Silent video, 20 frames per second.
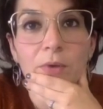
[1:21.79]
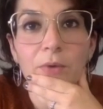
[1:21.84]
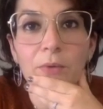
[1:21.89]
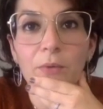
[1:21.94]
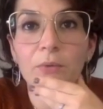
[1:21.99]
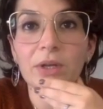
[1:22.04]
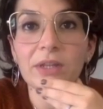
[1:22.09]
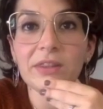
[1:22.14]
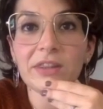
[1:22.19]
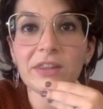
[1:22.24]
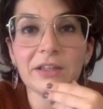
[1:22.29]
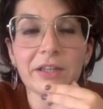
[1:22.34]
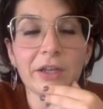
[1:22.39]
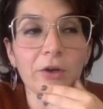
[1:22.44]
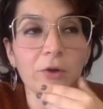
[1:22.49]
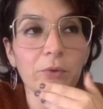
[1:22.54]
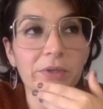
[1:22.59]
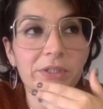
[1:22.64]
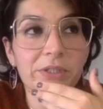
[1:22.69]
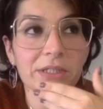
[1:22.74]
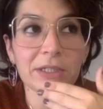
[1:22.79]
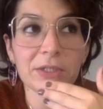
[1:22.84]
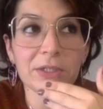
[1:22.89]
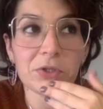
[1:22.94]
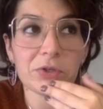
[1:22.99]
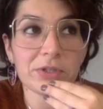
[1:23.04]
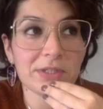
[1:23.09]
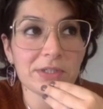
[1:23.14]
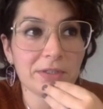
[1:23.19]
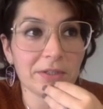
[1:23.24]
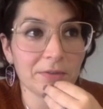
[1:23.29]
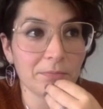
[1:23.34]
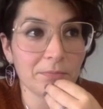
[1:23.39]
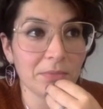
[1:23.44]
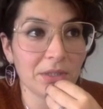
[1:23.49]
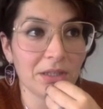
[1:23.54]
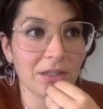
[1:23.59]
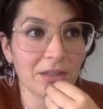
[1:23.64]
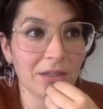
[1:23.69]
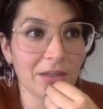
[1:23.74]
One thing that always interested
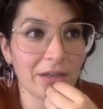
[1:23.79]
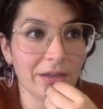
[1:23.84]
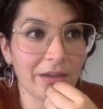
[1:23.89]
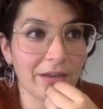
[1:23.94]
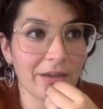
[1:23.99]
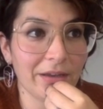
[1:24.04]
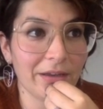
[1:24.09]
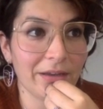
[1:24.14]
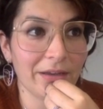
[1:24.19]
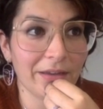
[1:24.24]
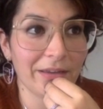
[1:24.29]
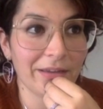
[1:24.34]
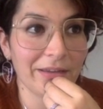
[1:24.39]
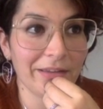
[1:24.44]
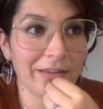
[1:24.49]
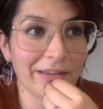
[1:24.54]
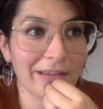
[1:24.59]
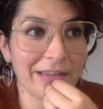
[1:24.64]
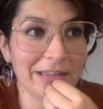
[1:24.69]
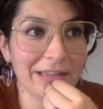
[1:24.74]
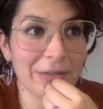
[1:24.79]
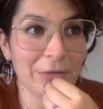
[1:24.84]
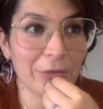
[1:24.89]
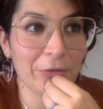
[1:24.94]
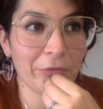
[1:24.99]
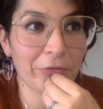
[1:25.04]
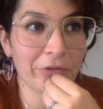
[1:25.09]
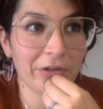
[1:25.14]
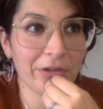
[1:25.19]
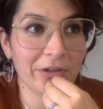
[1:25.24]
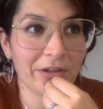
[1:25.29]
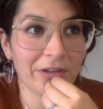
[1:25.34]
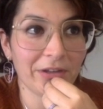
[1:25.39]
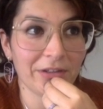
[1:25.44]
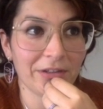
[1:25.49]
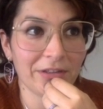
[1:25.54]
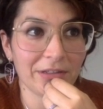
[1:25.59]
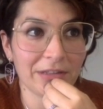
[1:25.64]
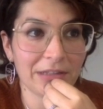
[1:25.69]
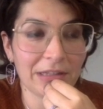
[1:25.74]
me in the idea of
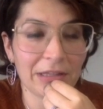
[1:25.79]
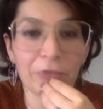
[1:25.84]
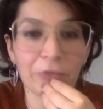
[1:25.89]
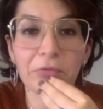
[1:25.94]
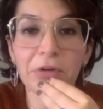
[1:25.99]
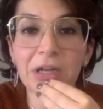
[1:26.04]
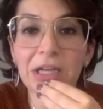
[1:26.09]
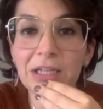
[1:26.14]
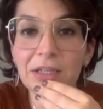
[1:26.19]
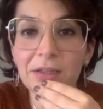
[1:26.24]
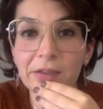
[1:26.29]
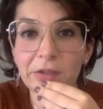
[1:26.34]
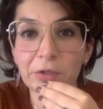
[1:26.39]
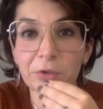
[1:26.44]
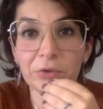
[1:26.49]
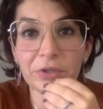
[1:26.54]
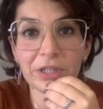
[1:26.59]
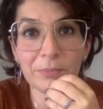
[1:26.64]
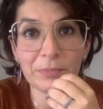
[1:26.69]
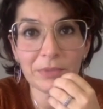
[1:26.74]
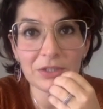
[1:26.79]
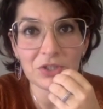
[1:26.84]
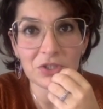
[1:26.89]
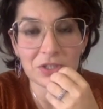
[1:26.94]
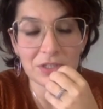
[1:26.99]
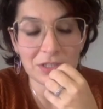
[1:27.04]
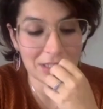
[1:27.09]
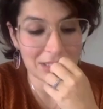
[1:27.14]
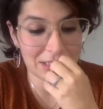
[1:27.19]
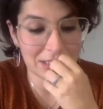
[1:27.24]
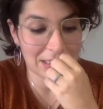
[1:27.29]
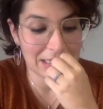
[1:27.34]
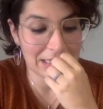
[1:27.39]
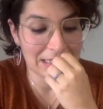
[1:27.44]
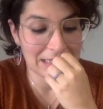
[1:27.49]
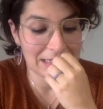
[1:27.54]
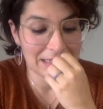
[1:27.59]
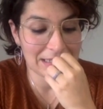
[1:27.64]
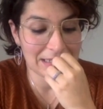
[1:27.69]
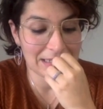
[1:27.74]
reading through images
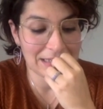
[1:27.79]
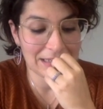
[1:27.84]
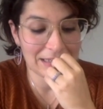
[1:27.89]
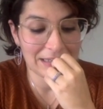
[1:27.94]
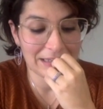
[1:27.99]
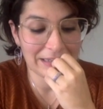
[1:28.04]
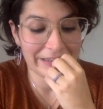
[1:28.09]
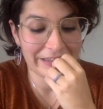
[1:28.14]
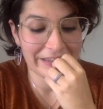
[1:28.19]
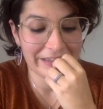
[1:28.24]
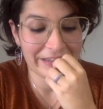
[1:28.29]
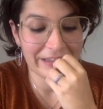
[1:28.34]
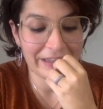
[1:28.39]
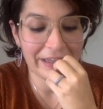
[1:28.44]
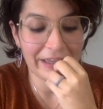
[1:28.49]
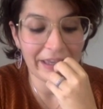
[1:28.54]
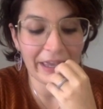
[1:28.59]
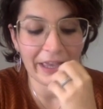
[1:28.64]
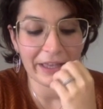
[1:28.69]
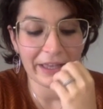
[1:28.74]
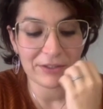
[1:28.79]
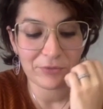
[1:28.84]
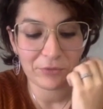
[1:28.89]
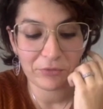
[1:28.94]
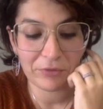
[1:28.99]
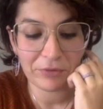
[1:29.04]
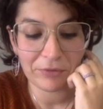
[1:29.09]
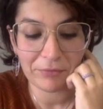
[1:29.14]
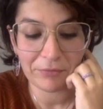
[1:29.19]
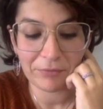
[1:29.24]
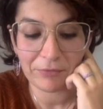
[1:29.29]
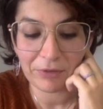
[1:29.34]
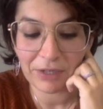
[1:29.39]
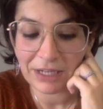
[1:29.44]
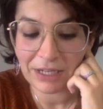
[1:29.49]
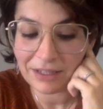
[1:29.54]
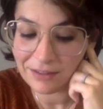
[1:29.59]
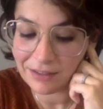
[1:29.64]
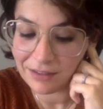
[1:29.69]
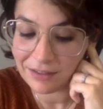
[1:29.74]
is
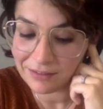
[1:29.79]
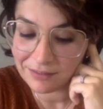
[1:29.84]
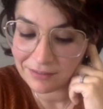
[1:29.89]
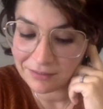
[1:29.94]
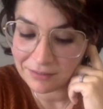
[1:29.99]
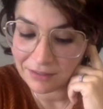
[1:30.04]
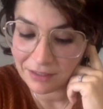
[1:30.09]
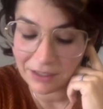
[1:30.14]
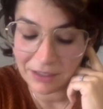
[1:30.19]
really this